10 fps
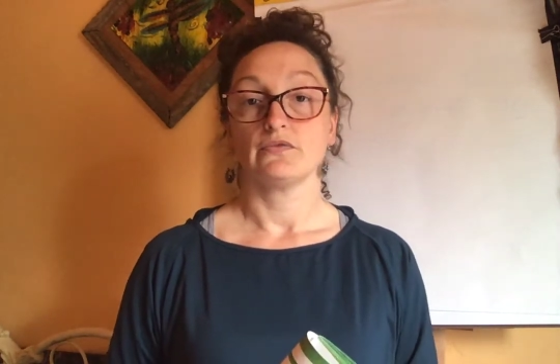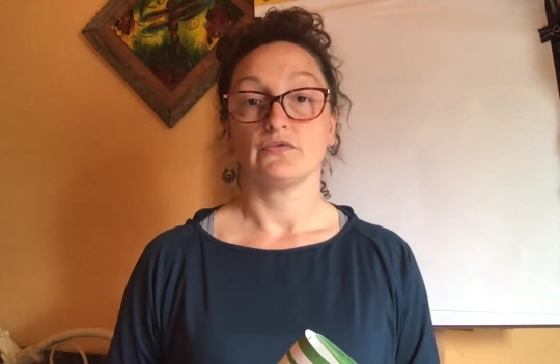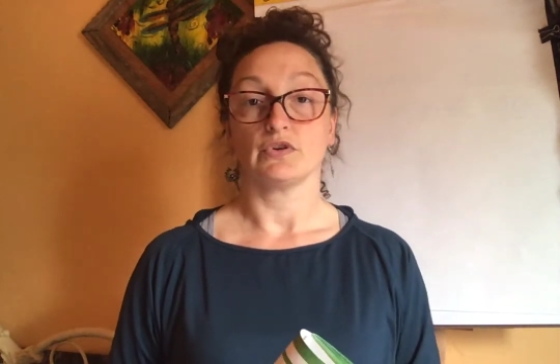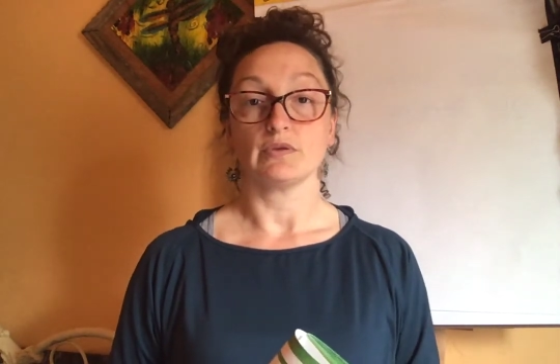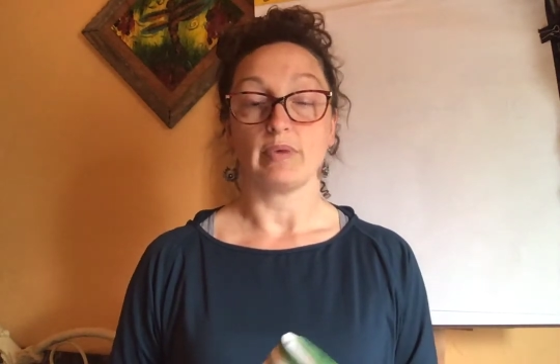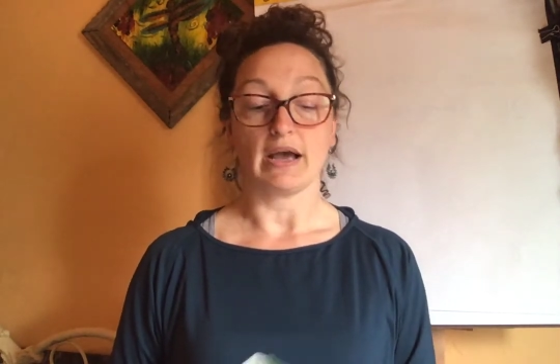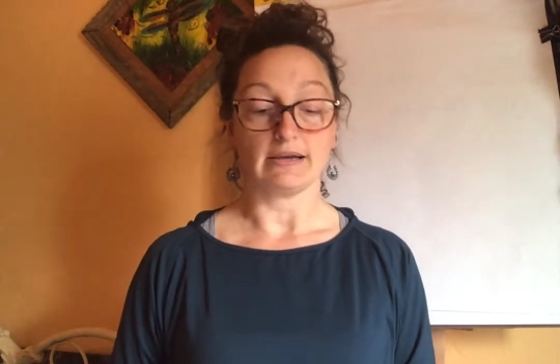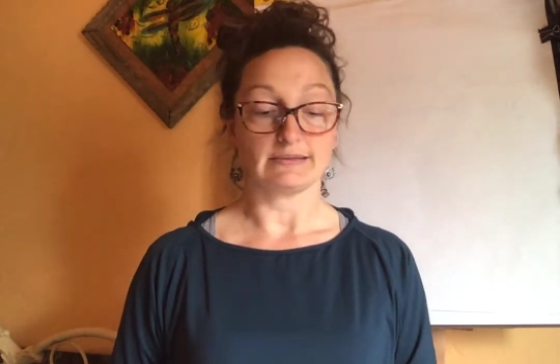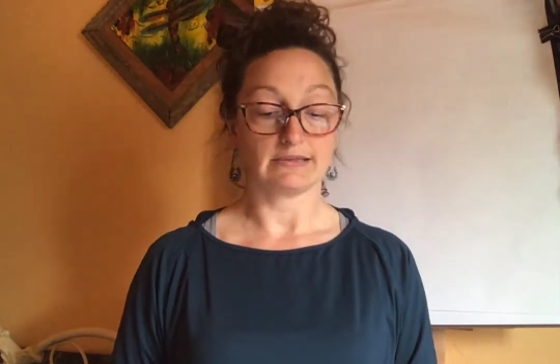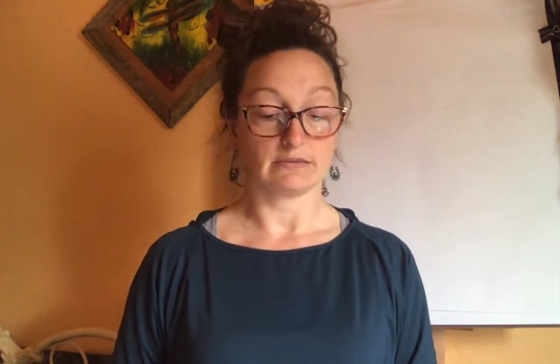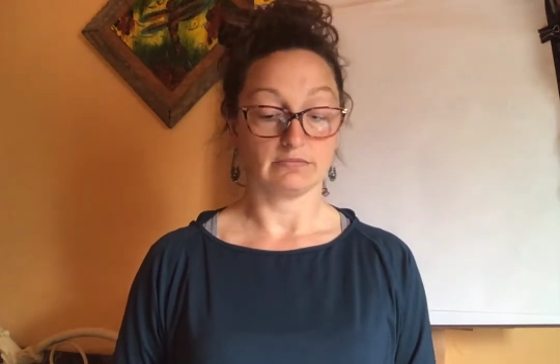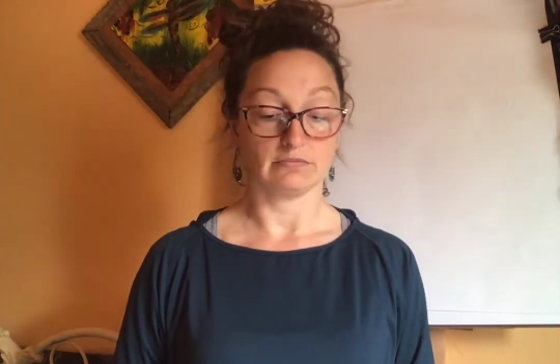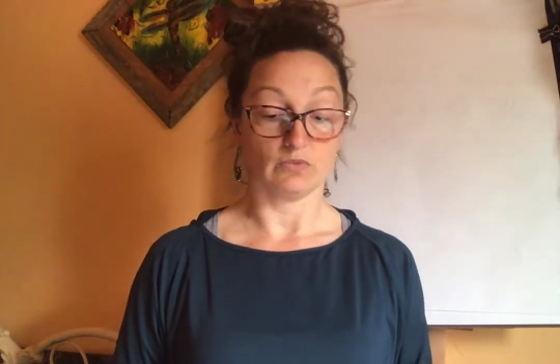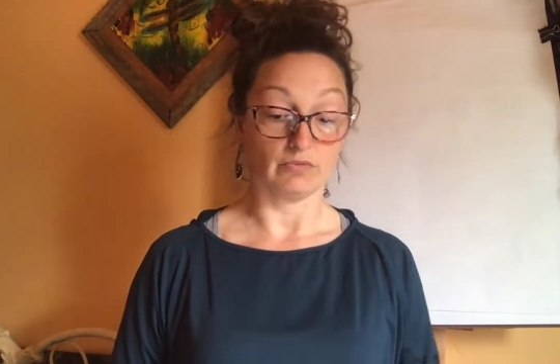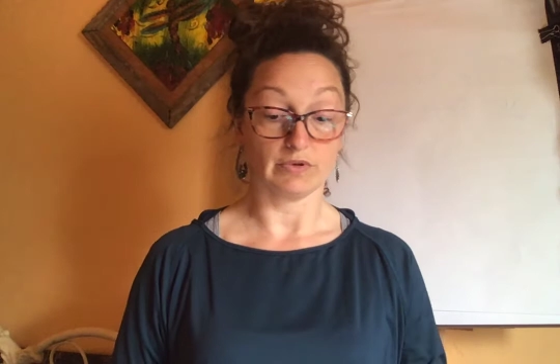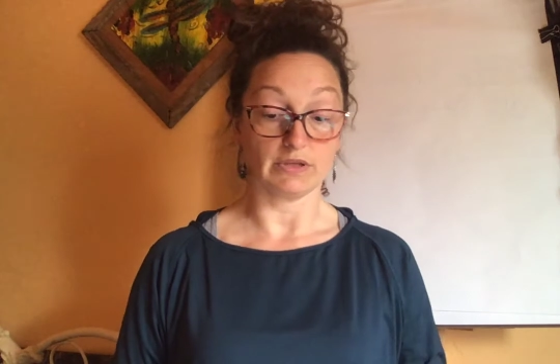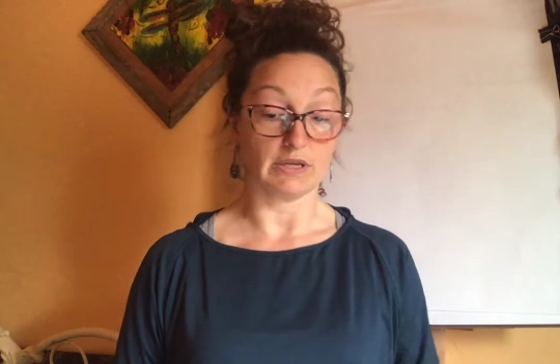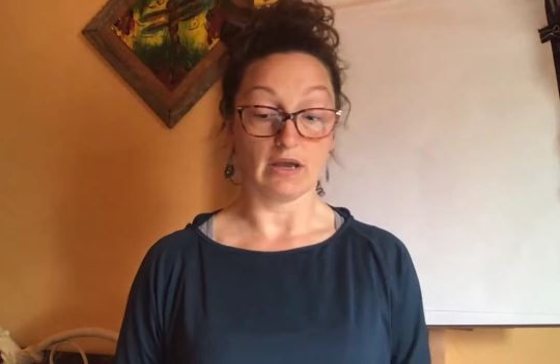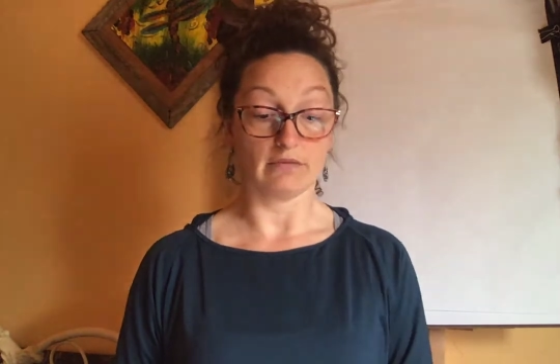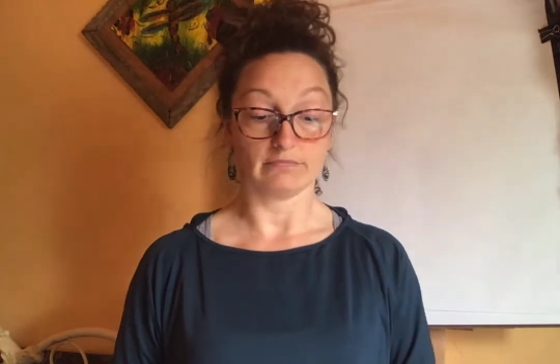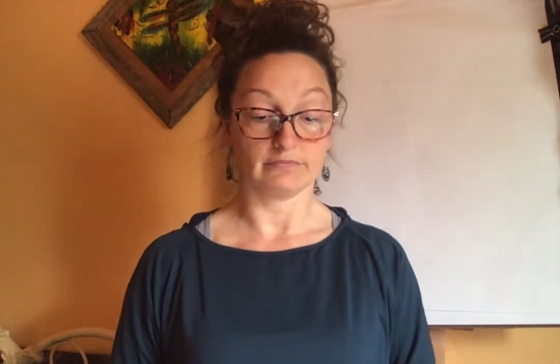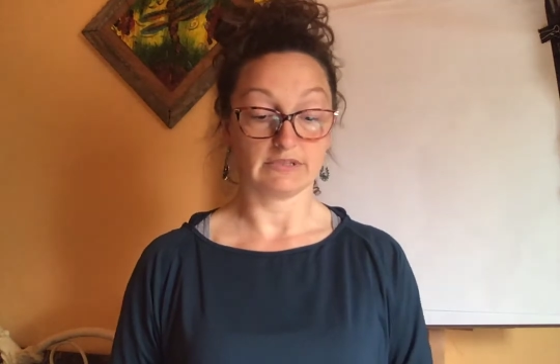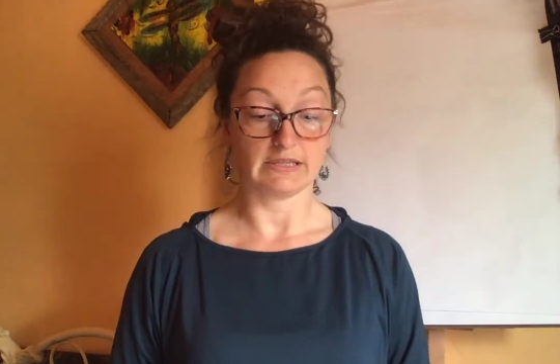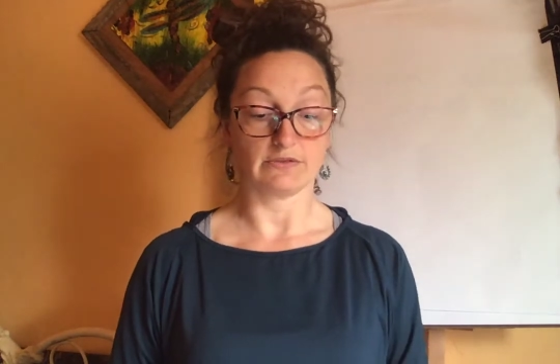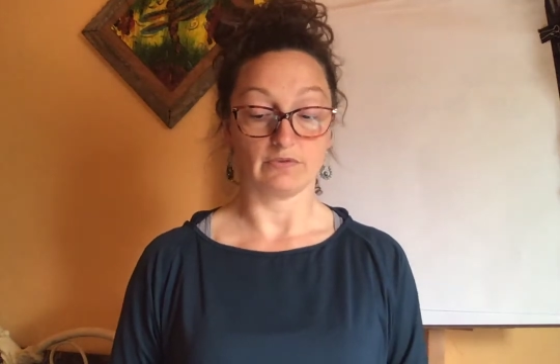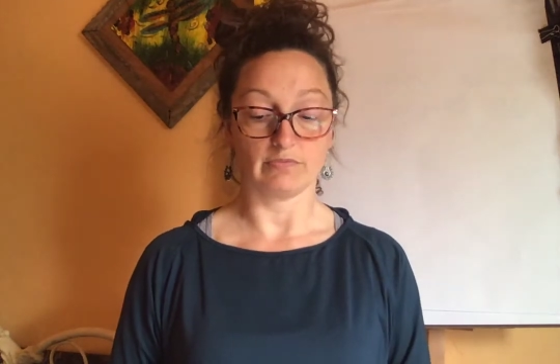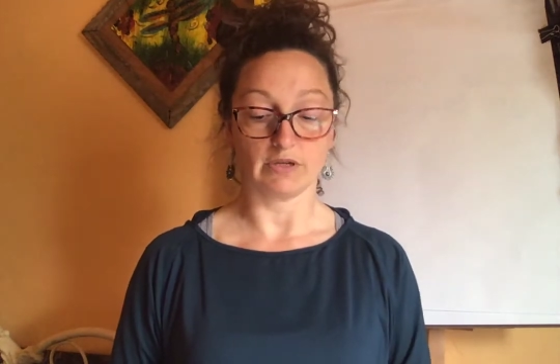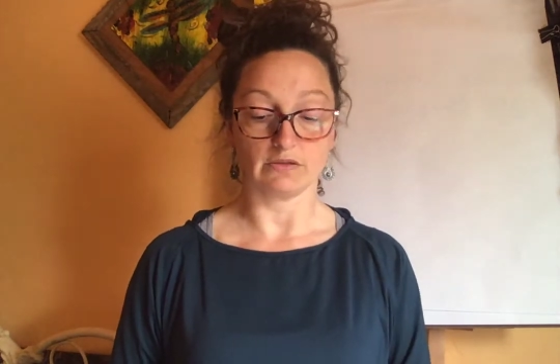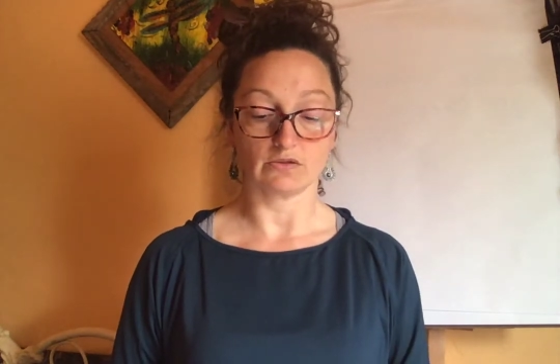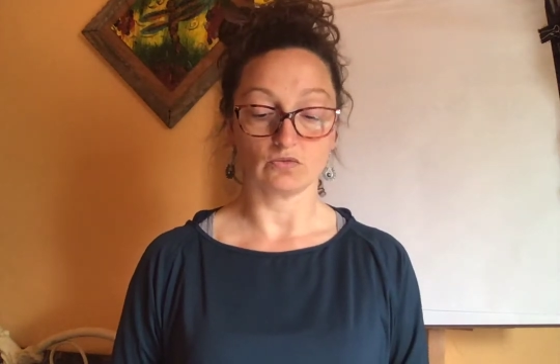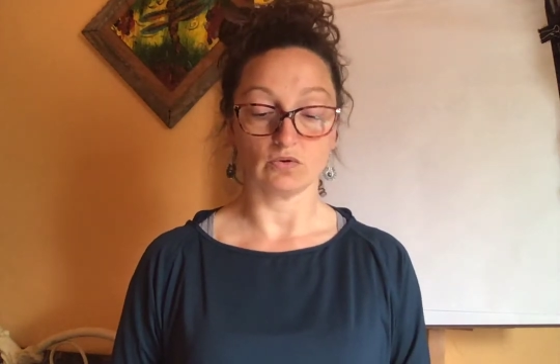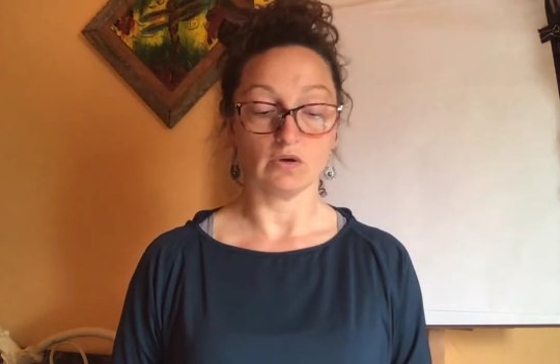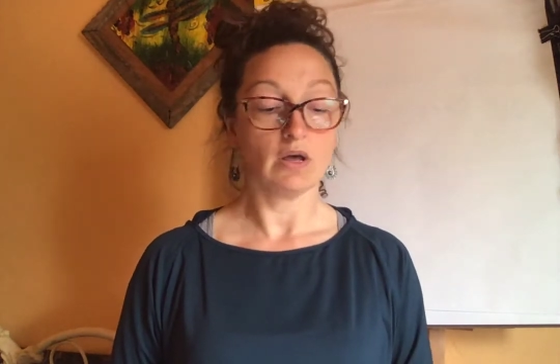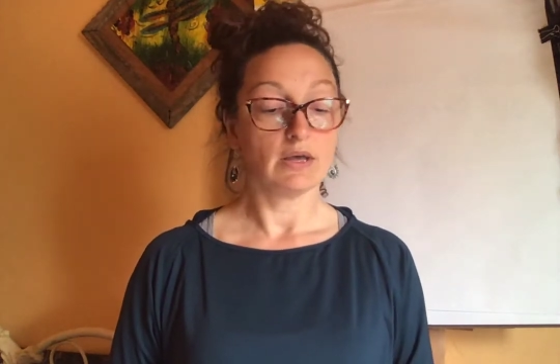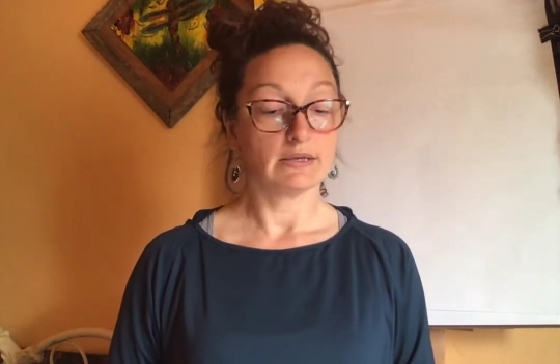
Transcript: for the past, well, really, since we've been in school.